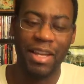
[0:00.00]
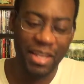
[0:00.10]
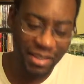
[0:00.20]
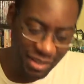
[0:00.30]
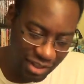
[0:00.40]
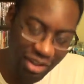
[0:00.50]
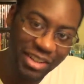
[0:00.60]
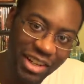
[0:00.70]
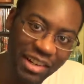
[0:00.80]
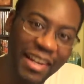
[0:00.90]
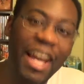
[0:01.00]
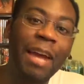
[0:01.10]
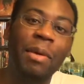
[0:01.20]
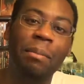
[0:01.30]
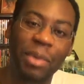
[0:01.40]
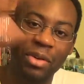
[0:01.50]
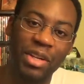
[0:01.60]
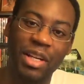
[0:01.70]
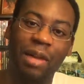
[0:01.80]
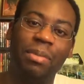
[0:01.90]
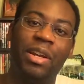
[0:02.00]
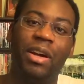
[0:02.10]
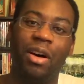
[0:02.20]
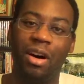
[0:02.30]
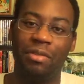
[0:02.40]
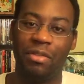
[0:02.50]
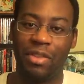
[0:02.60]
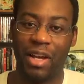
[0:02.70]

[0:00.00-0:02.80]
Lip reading: He took their name and built a company off of